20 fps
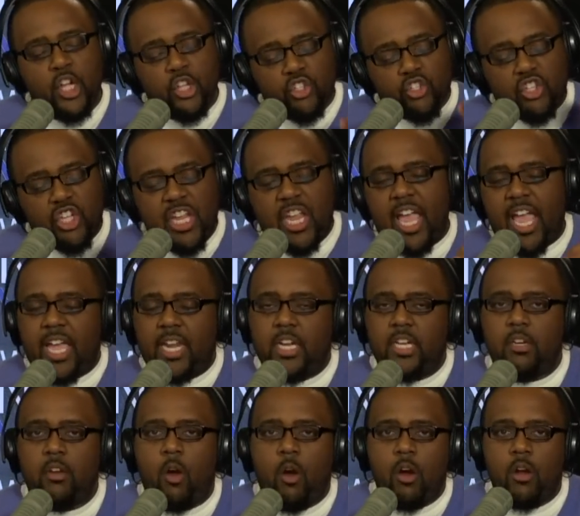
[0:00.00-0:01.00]
she had
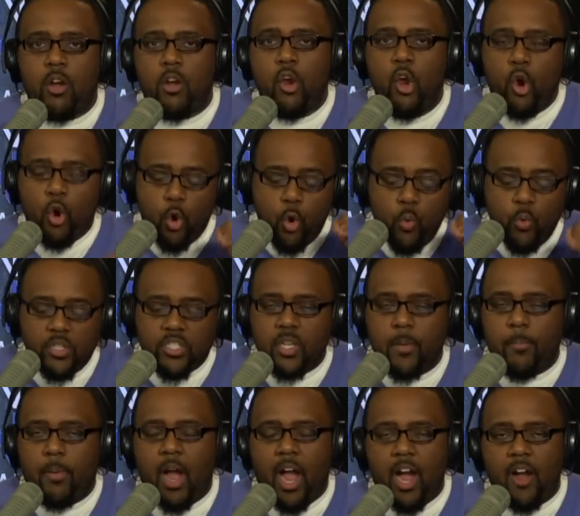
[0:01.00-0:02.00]
a daughter who was
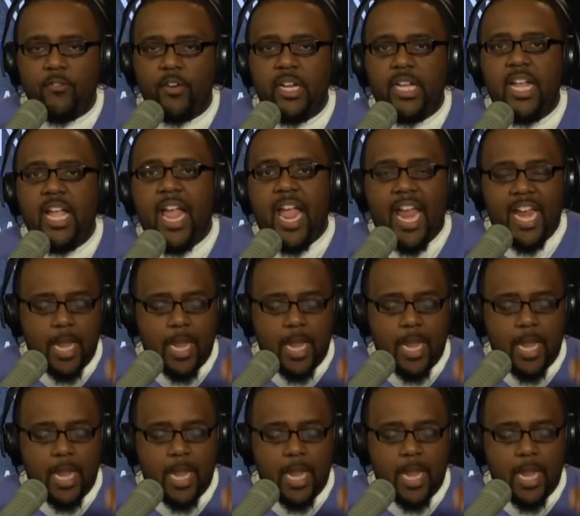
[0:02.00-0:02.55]
in poverty.